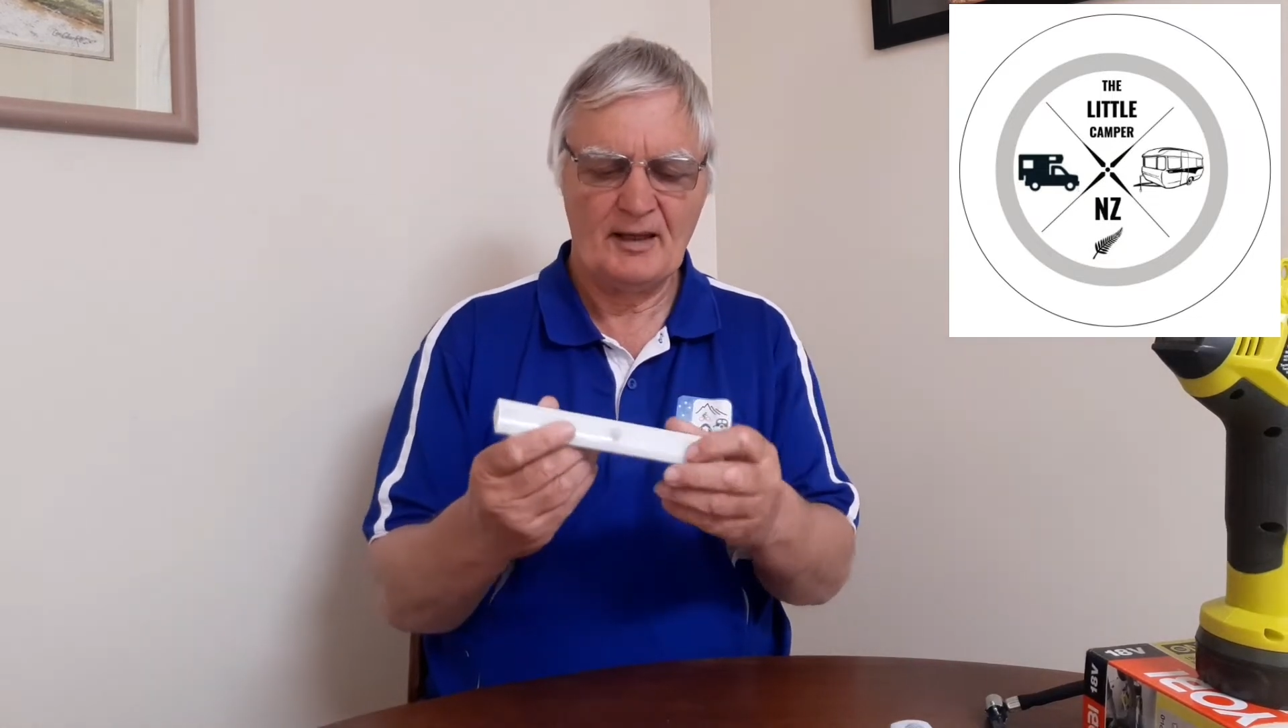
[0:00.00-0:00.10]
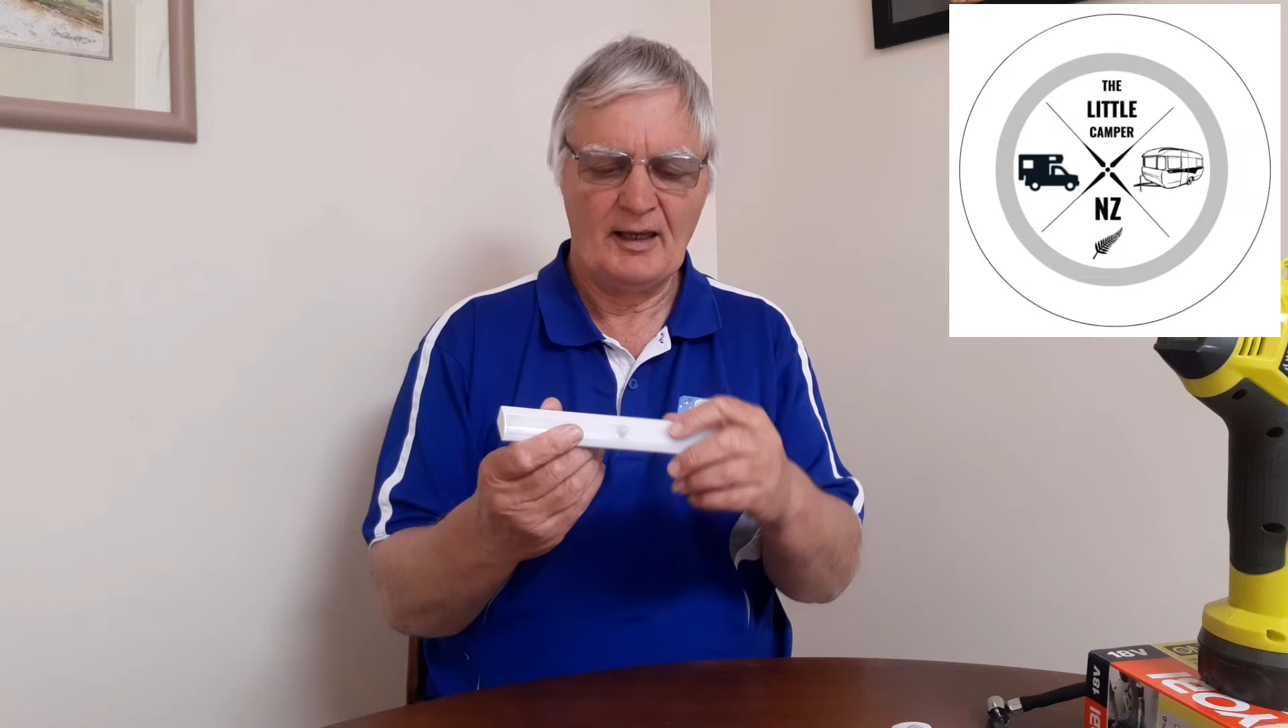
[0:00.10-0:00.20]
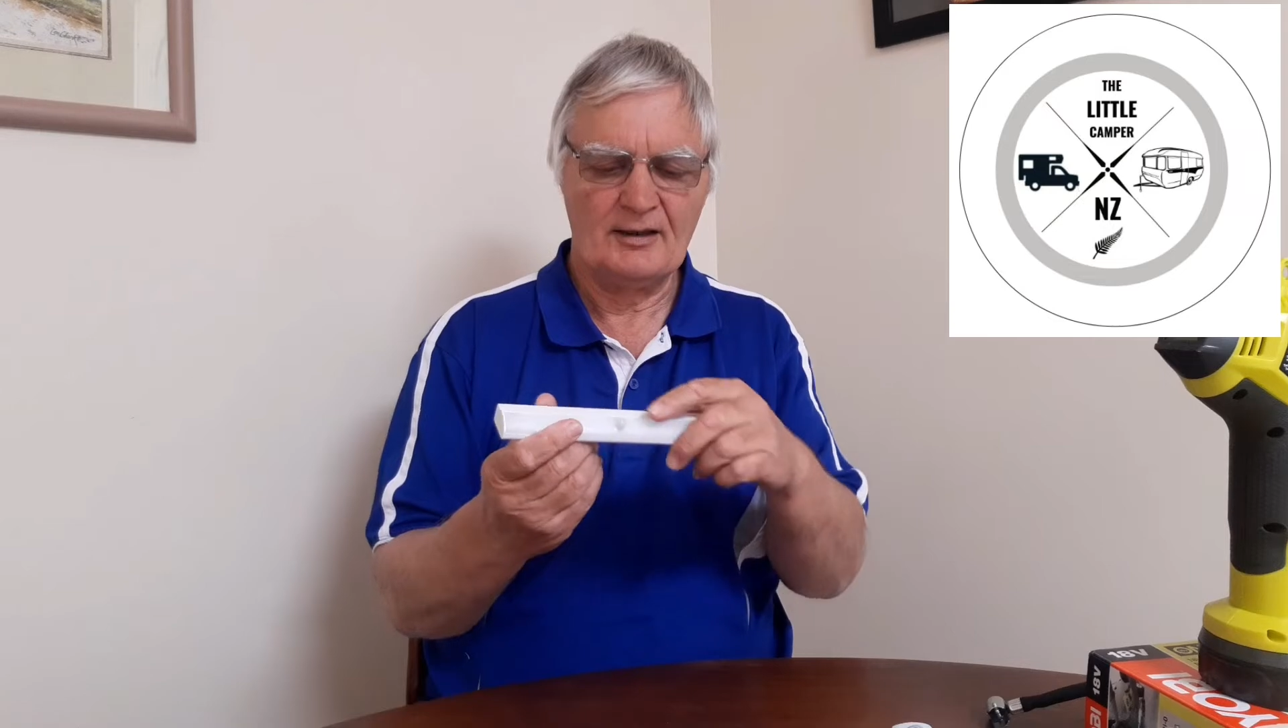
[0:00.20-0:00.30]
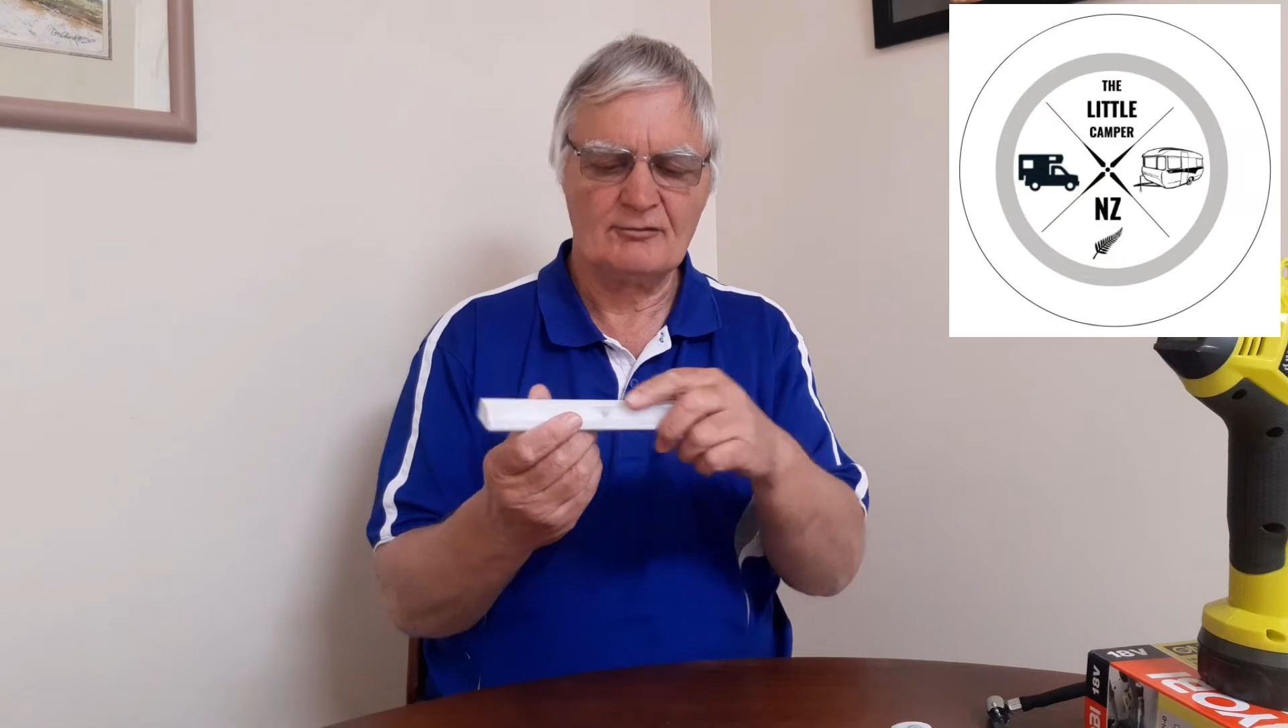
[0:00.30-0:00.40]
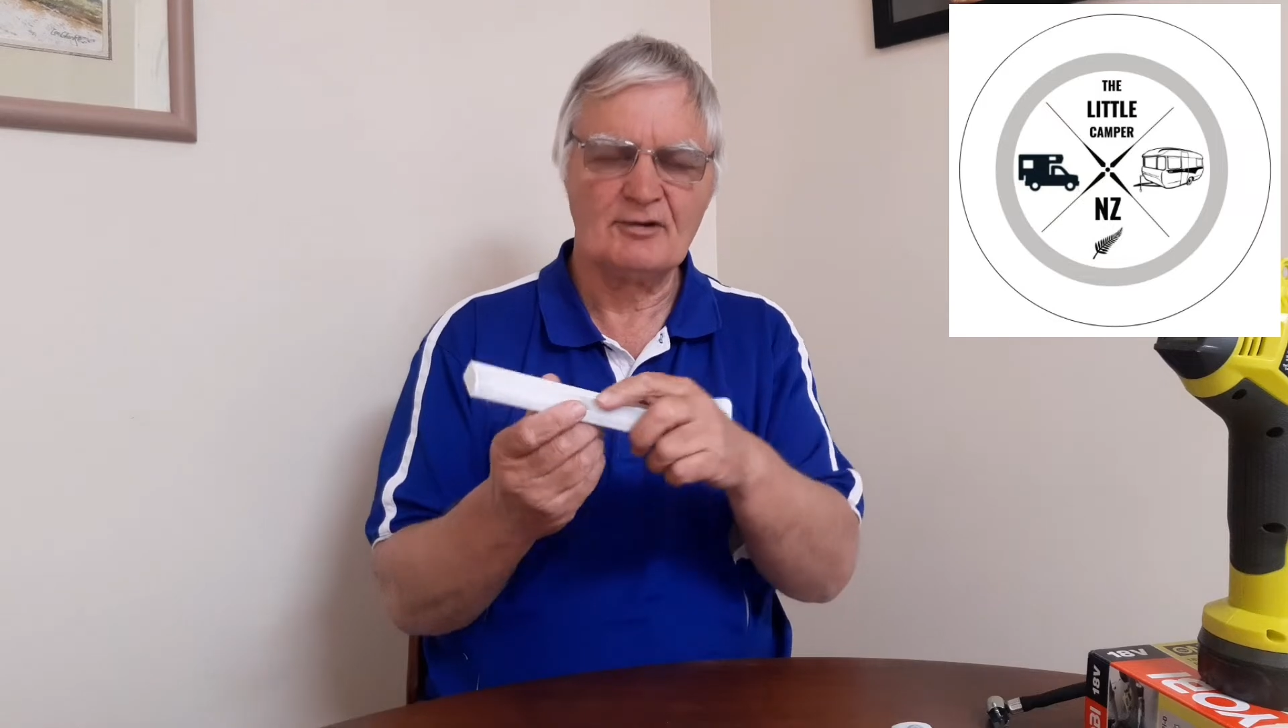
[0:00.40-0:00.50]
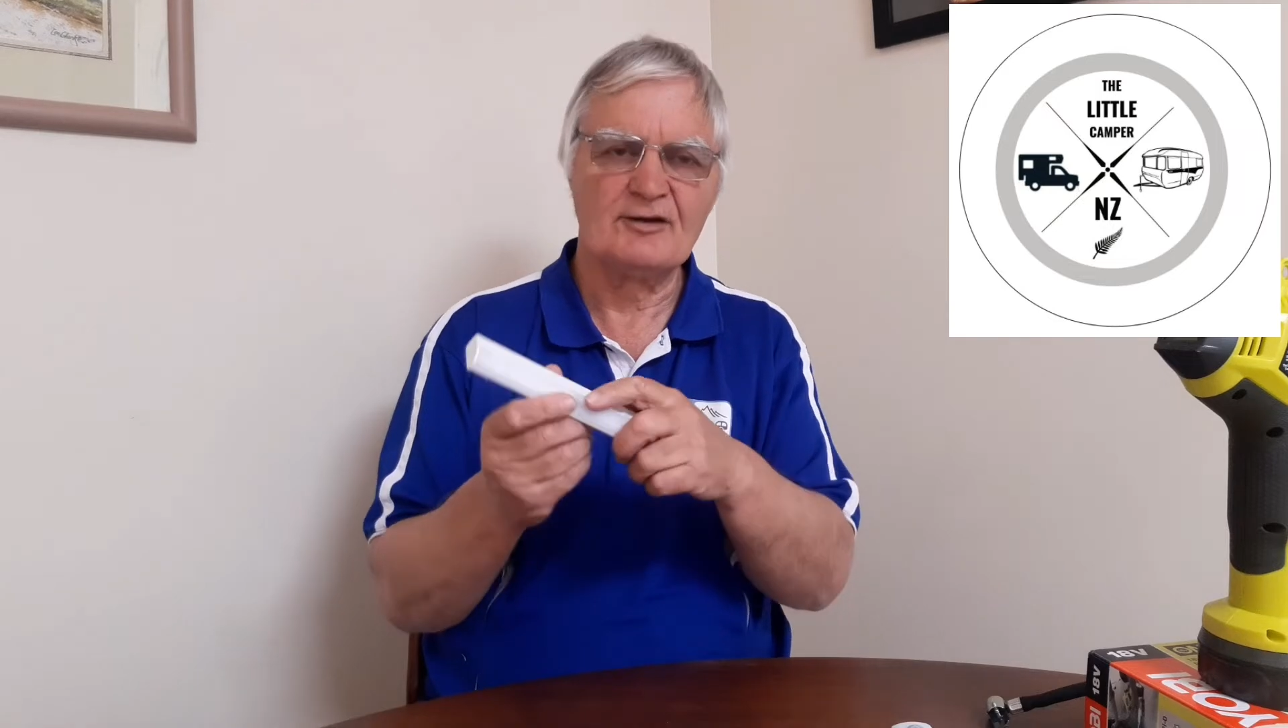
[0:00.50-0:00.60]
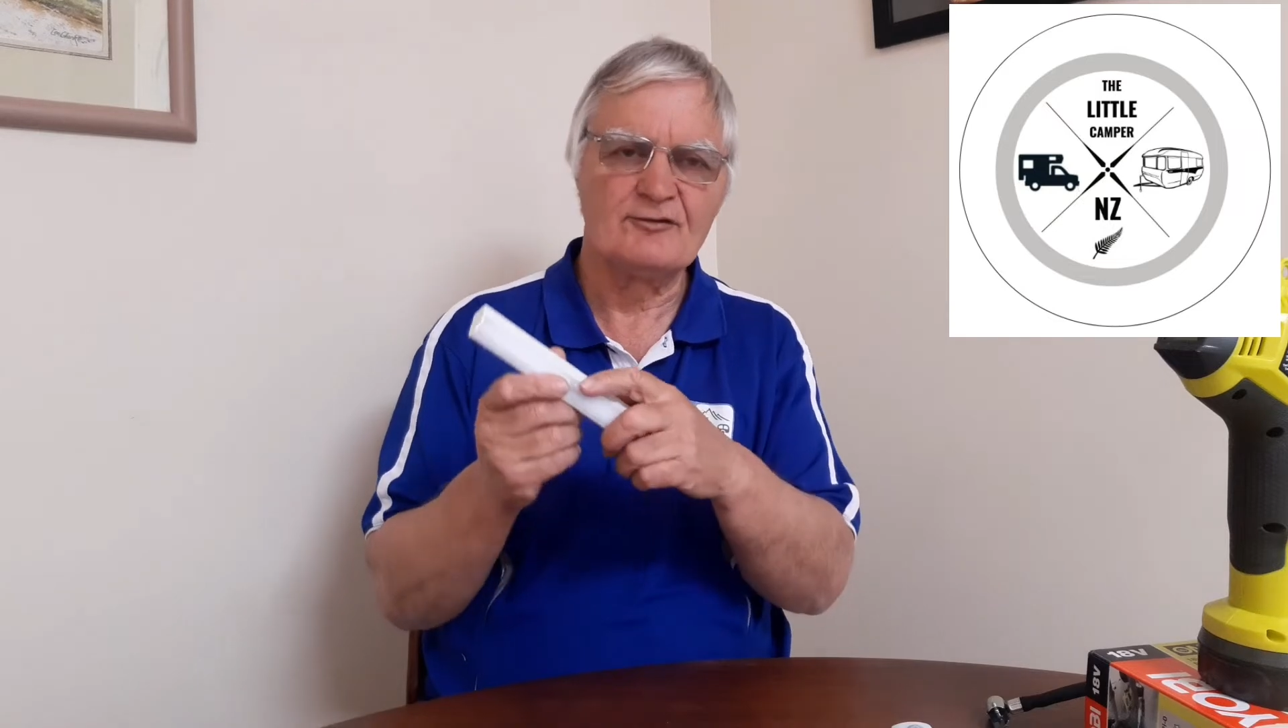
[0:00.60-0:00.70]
and it runs